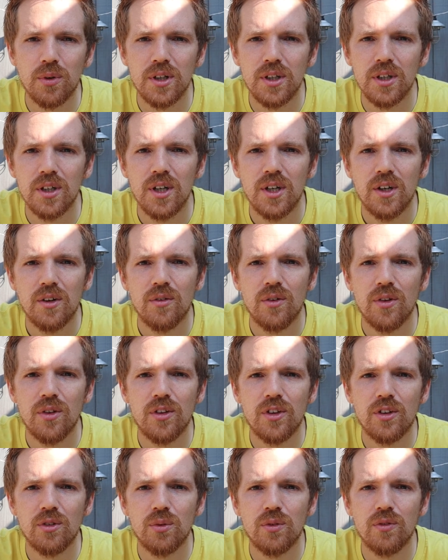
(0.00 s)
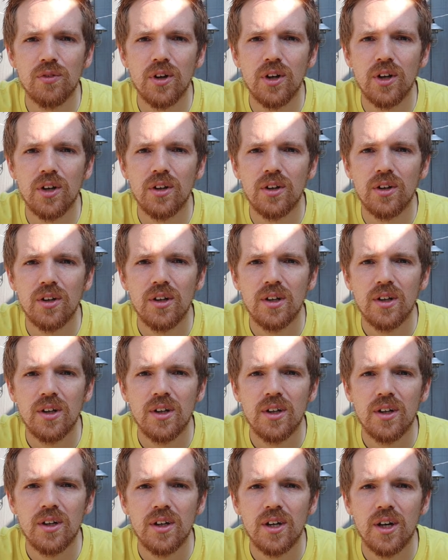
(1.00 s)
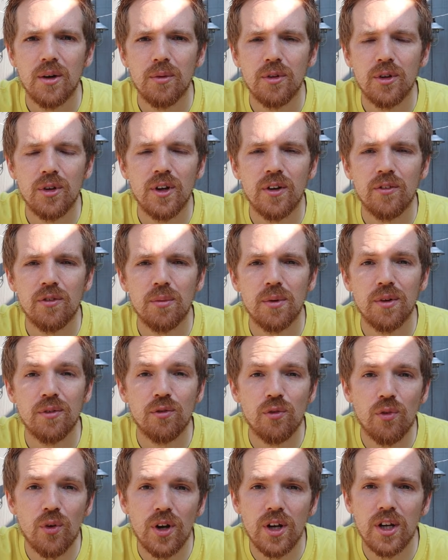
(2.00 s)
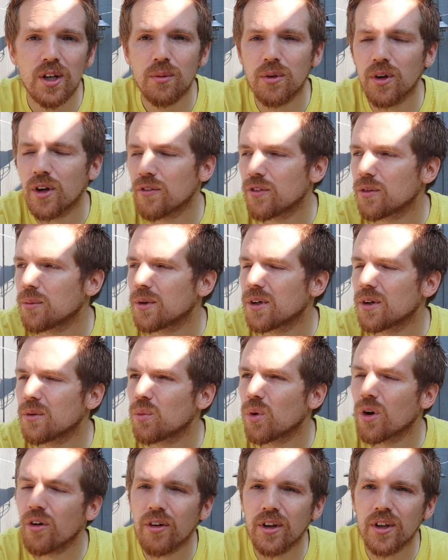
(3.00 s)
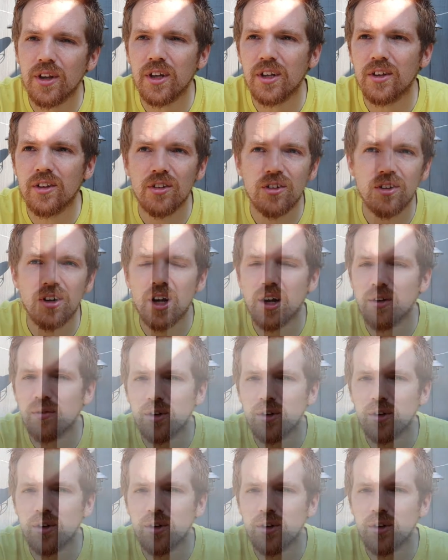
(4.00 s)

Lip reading: away, the things we've done. And we don't have to be afraid, we don't have to be worried that he doesn't